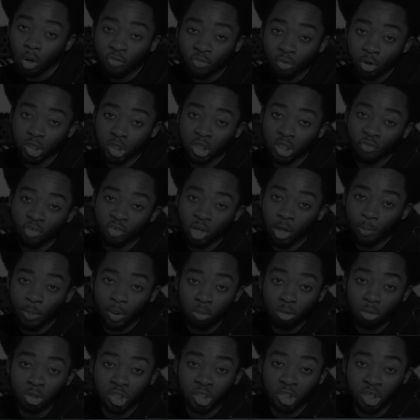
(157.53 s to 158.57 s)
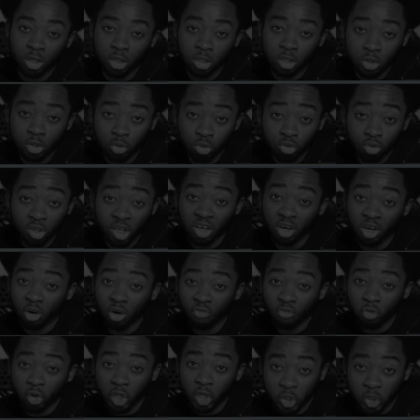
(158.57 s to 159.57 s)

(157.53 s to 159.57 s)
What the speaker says: if you want something a bit more gentle, then go for a